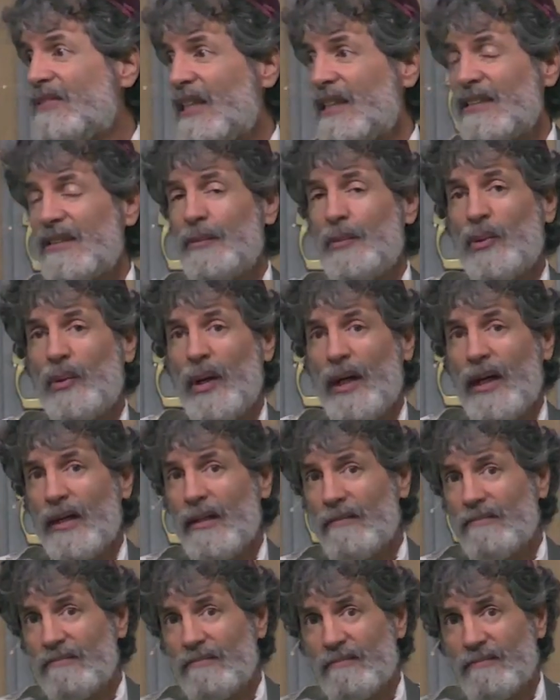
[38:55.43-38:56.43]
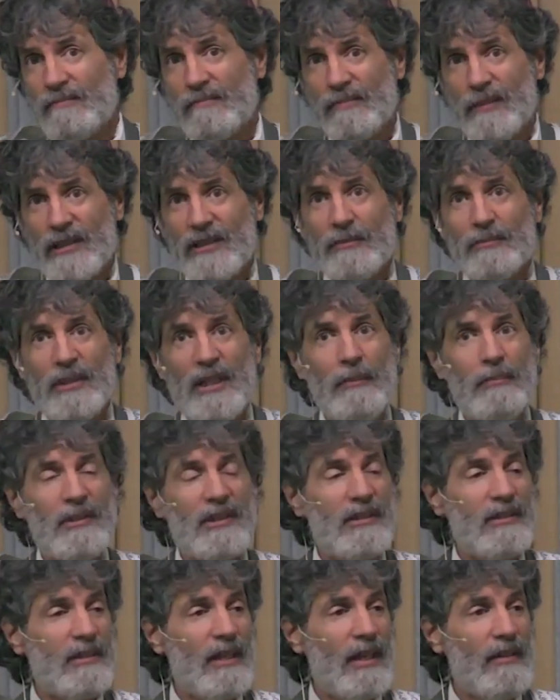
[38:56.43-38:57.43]
Sends him away. Lets him keep
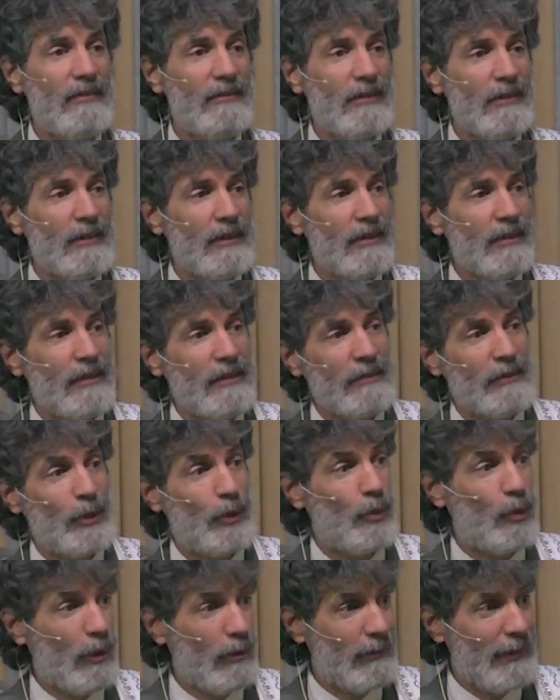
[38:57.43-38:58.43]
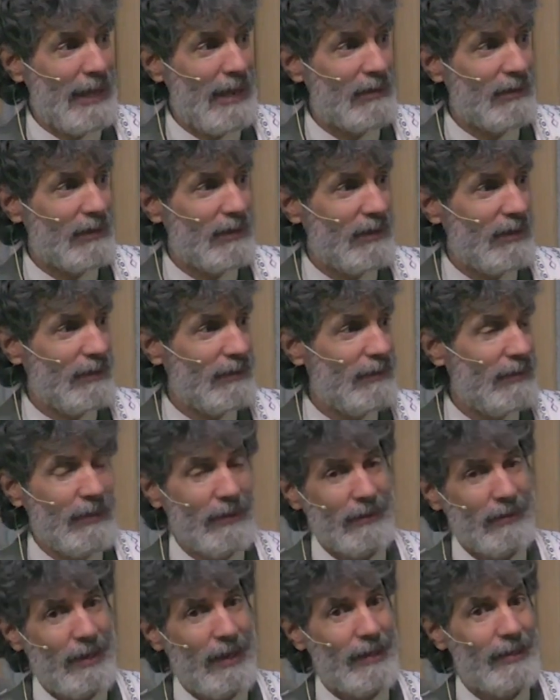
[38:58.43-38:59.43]
the stuff. So it worked out good.
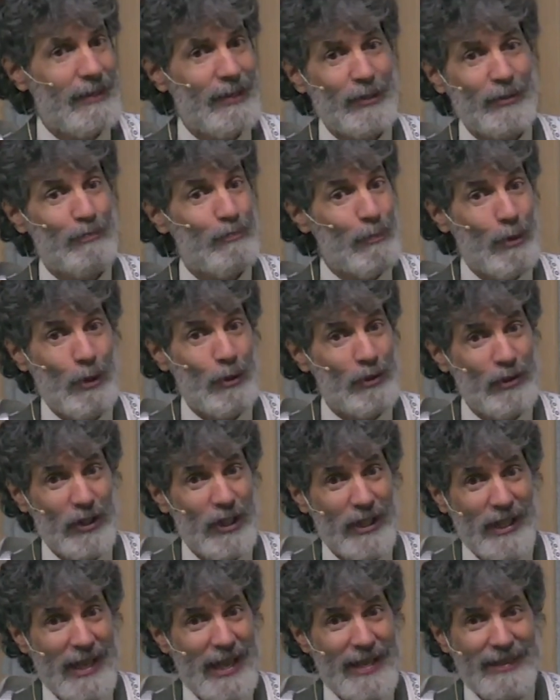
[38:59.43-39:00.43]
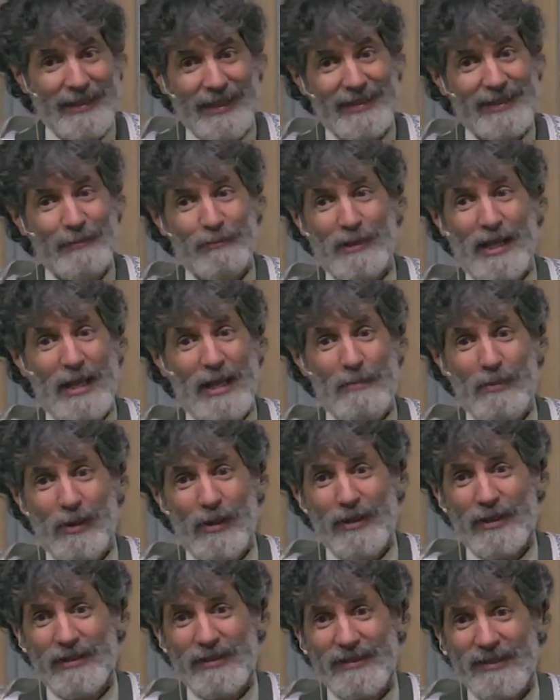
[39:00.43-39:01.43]
God in his mercy again lets him keep
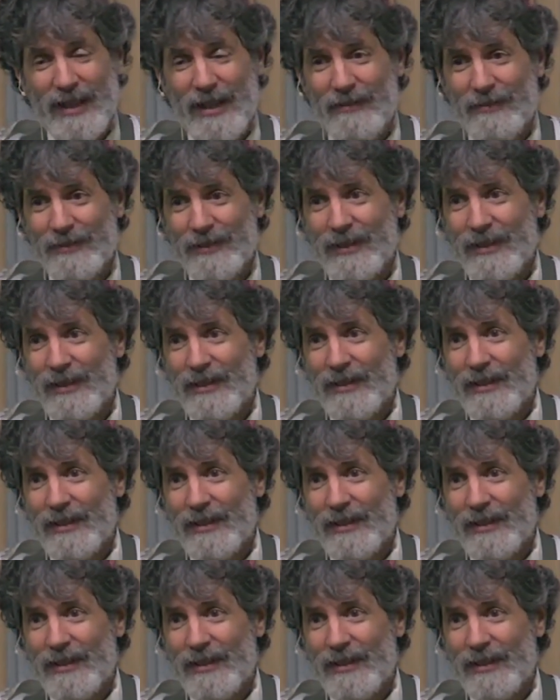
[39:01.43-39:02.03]
all this stuff.